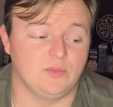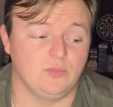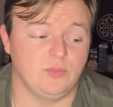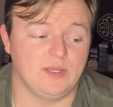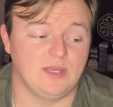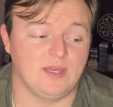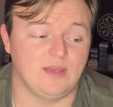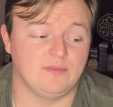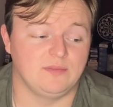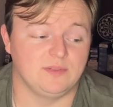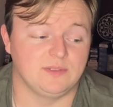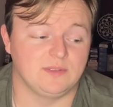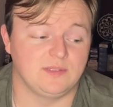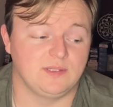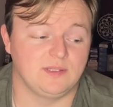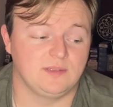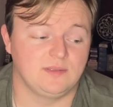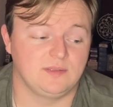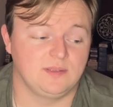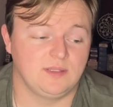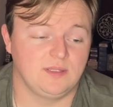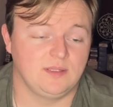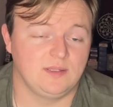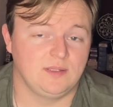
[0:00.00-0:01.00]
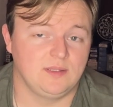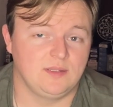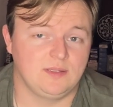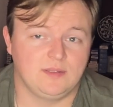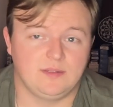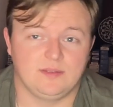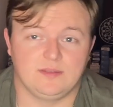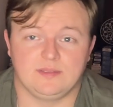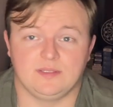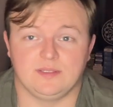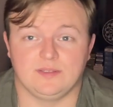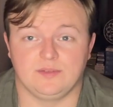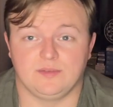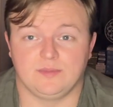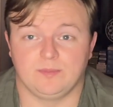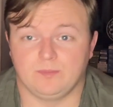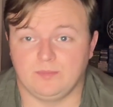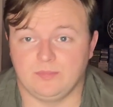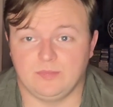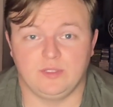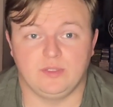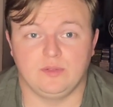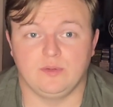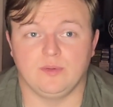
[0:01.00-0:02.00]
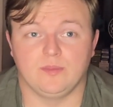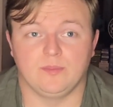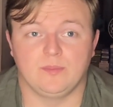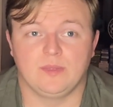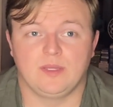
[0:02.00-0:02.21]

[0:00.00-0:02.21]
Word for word: we haven't, since, you know,